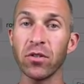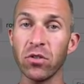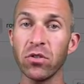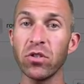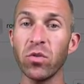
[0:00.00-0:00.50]
So
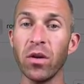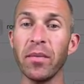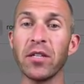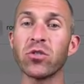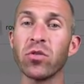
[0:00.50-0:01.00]
you just want to
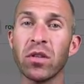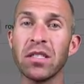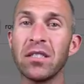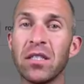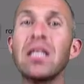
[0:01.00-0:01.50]
make sure
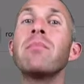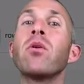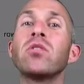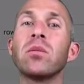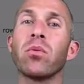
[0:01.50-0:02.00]
this is the
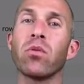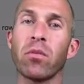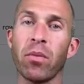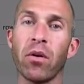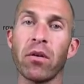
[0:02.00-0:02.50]
most
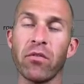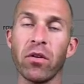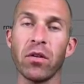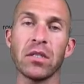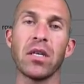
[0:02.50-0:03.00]
important part of
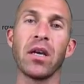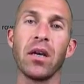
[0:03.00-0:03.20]
all this.